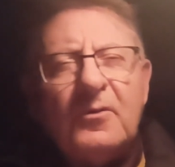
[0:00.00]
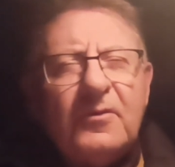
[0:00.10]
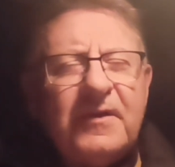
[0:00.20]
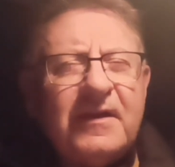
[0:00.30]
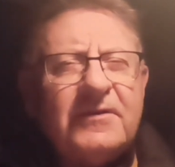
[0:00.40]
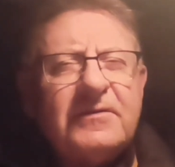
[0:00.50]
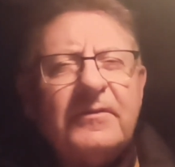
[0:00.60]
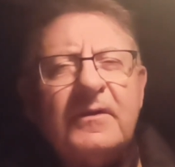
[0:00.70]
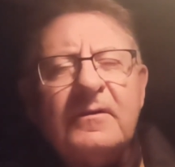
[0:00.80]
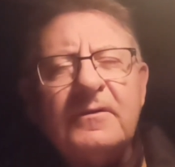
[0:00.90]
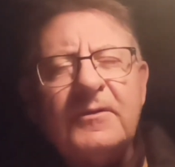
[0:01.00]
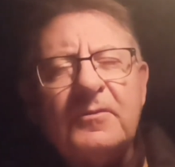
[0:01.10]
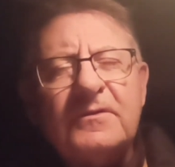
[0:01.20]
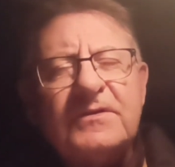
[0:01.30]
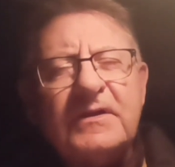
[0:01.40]
All the ends of the
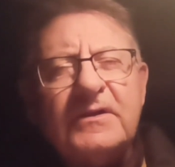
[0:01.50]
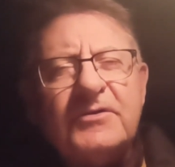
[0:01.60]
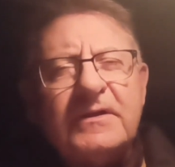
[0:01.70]
earth will see